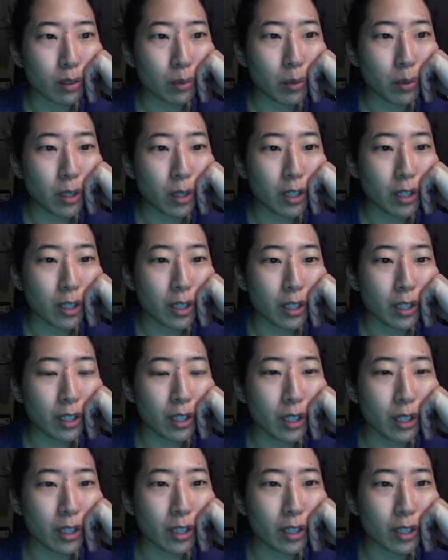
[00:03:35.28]
what is it
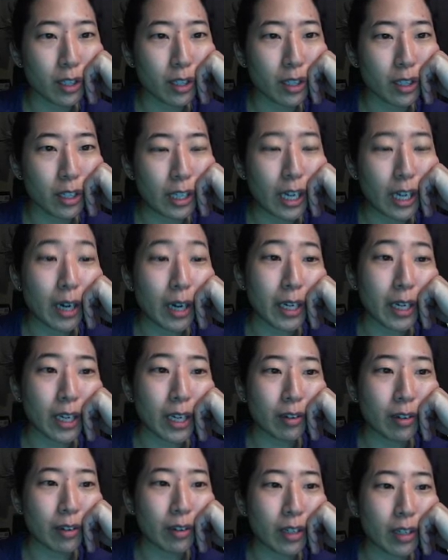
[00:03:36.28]
again? Now I
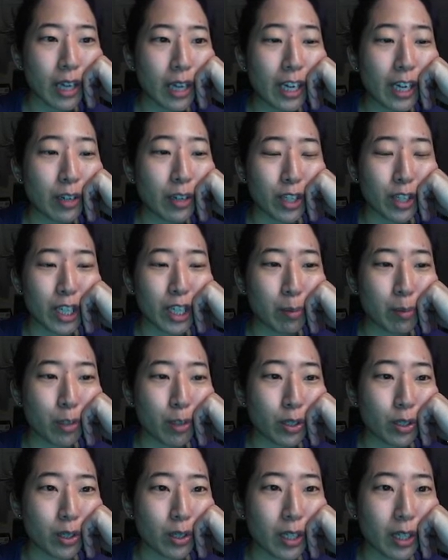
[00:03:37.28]
can't. I know the
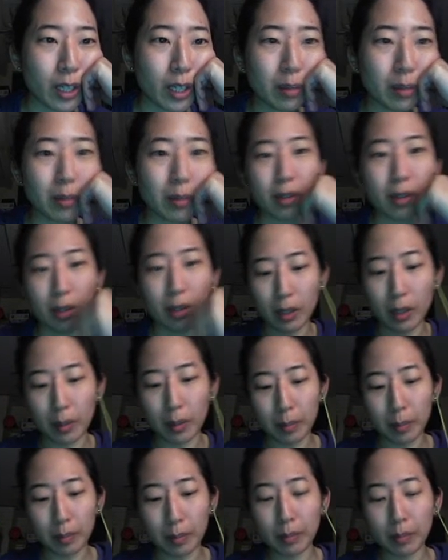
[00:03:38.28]
keyboard shortcut,
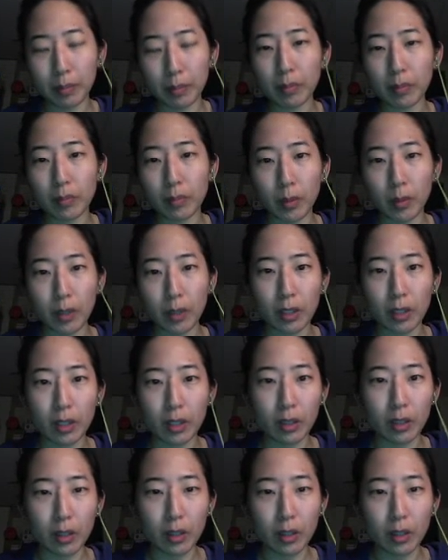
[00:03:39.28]
which is